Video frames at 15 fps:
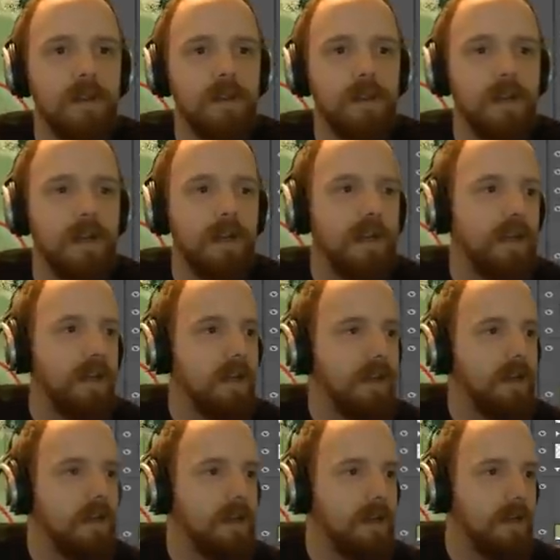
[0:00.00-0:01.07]

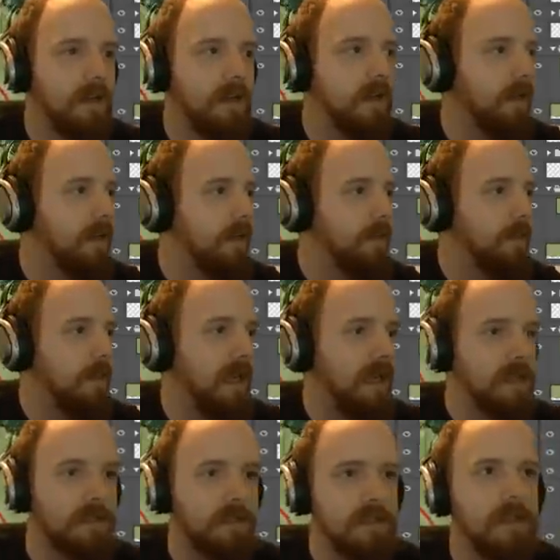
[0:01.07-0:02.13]
and
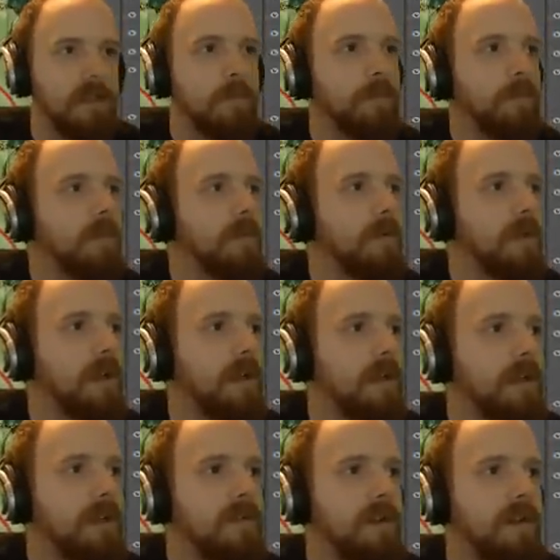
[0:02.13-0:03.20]
black, yep, and I'm
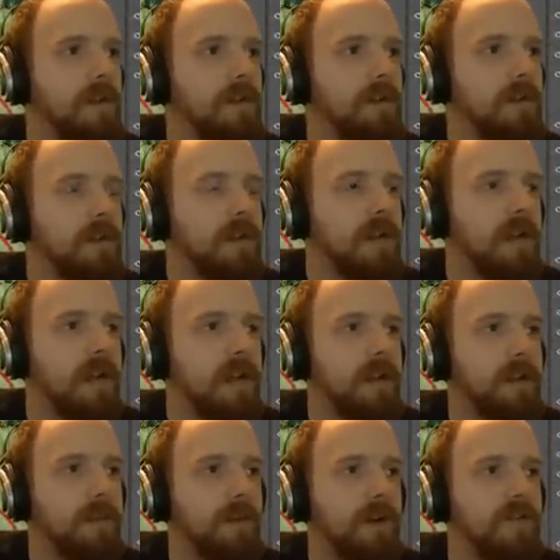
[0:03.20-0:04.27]
going to turn on uh,
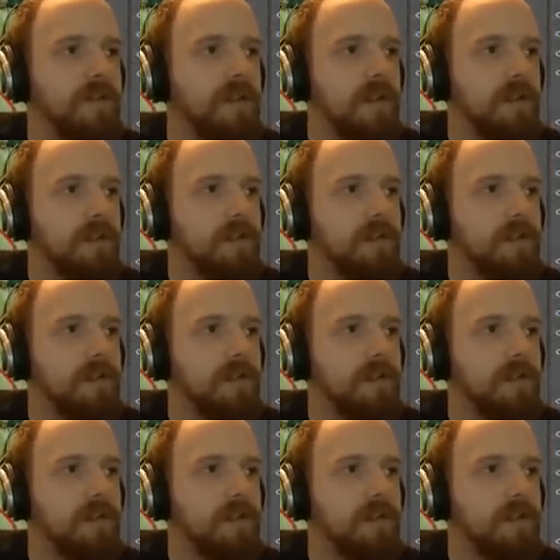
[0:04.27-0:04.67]
the pressure